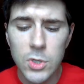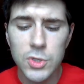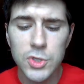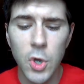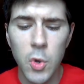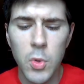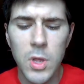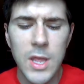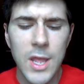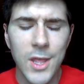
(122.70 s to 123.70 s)
So
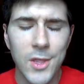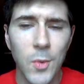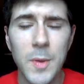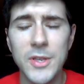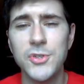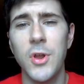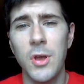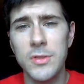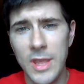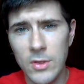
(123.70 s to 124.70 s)
you want to make sure your
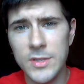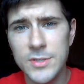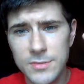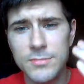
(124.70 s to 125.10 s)
LDL is